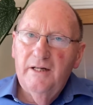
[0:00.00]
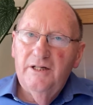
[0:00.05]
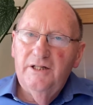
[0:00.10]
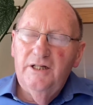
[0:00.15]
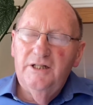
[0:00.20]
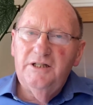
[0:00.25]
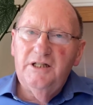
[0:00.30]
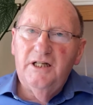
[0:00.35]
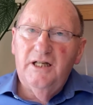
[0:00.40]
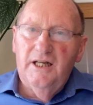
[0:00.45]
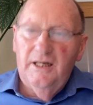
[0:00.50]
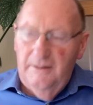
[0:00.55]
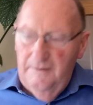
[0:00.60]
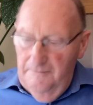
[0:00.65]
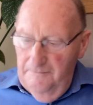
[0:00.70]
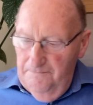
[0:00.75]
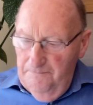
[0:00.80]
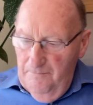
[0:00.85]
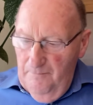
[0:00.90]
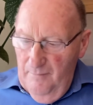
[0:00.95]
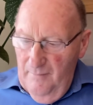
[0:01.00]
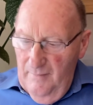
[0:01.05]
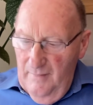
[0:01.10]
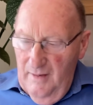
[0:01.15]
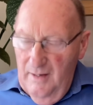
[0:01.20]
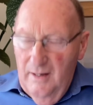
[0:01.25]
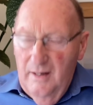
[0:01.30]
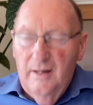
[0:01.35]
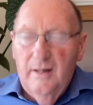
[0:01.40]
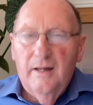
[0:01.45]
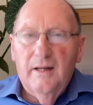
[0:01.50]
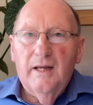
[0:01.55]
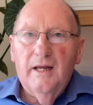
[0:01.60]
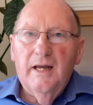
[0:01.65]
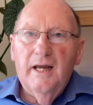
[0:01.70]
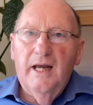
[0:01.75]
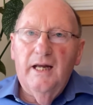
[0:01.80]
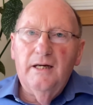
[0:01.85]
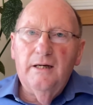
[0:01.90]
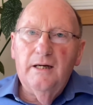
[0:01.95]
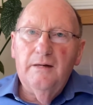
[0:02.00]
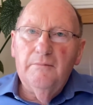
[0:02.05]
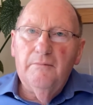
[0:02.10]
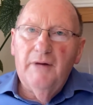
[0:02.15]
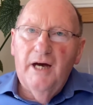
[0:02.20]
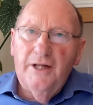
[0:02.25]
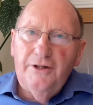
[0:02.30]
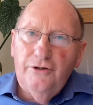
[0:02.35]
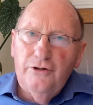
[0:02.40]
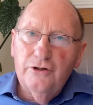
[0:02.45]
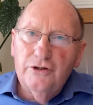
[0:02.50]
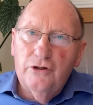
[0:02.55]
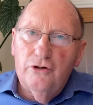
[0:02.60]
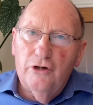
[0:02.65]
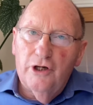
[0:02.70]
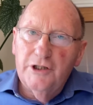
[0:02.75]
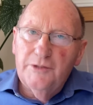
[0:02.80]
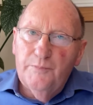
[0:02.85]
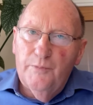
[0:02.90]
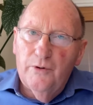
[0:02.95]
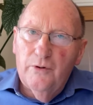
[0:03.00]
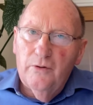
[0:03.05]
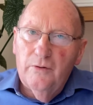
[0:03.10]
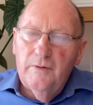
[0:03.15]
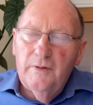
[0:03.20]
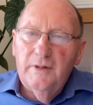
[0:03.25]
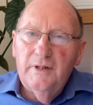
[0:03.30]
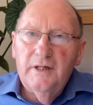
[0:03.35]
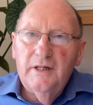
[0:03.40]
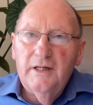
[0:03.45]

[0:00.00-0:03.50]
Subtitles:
You see, in Matthew's Gospel,